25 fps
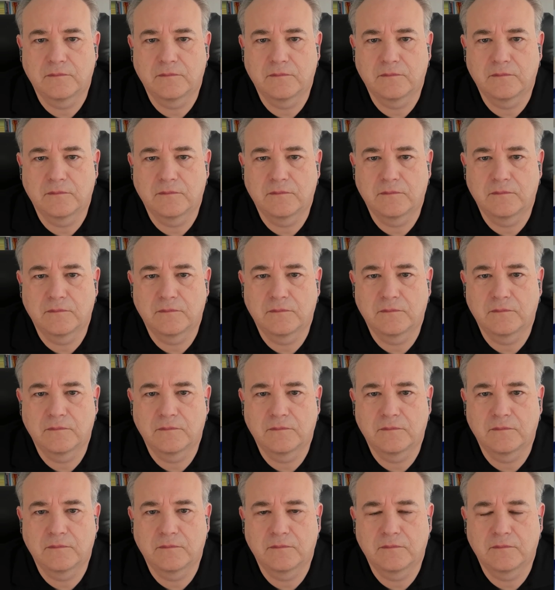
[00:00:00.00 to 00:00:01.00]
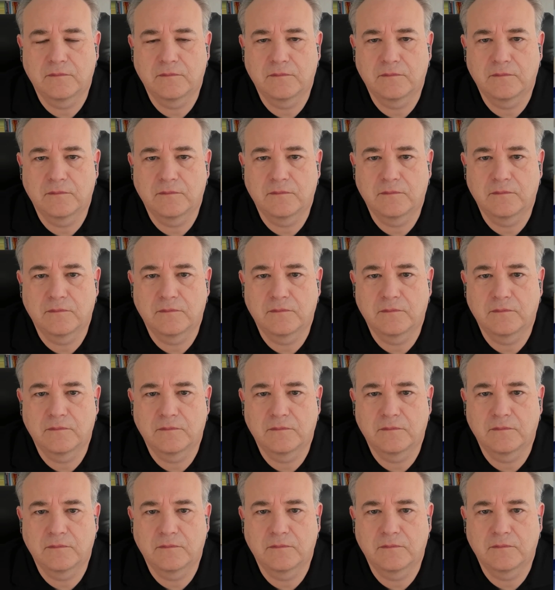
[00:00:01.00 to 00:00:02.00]

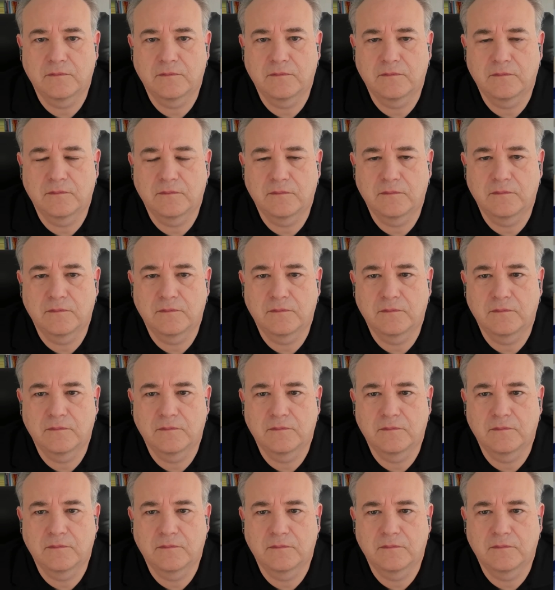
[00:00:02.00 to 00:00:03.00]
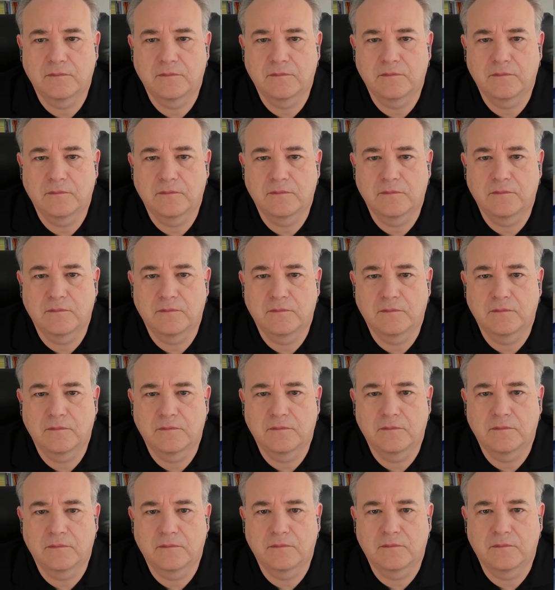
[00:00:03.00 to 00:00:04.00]

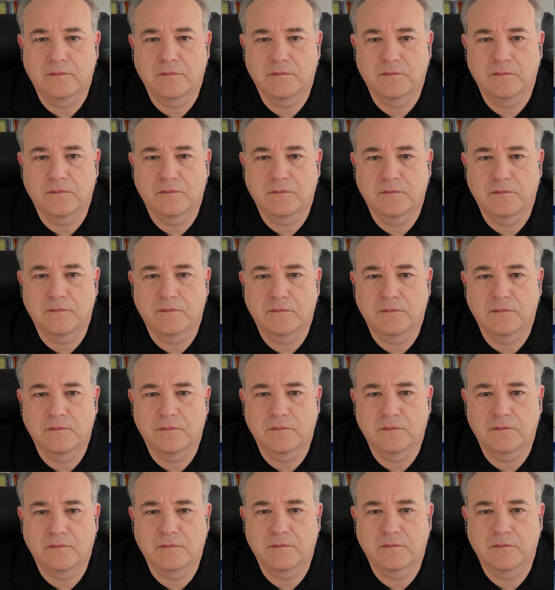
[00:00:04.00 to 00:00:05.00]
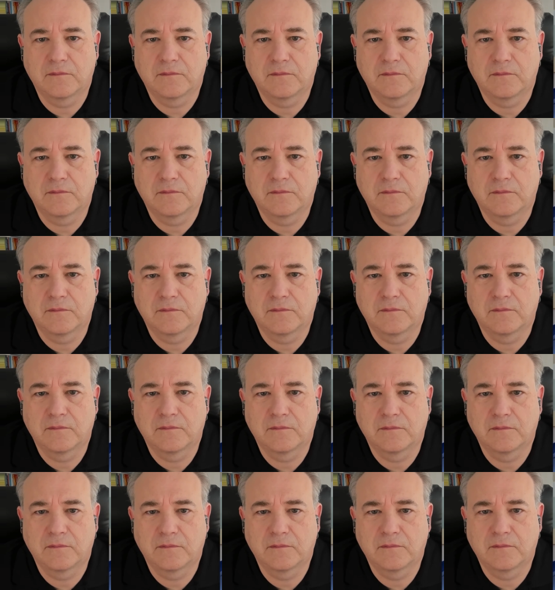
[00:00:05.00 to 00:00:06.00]

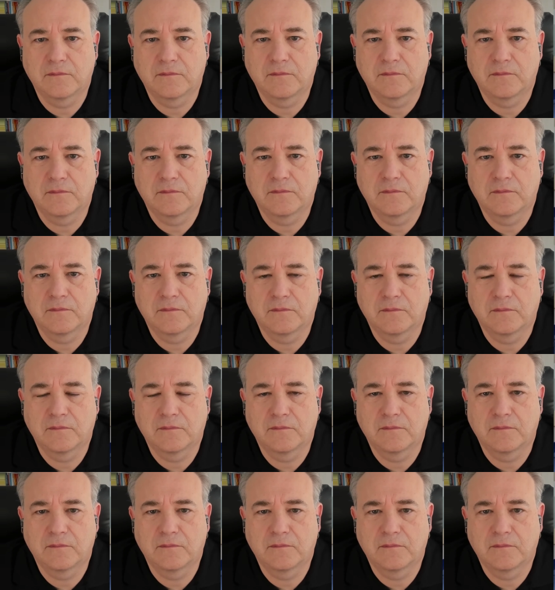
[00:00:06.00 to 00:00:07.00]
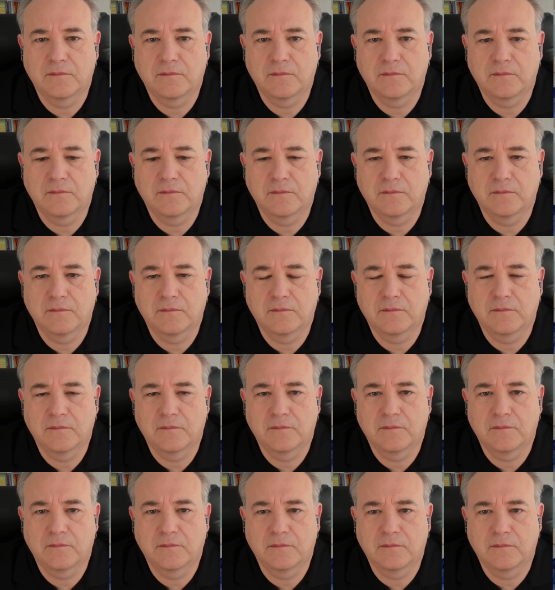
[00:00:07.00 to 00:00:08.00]
(silent)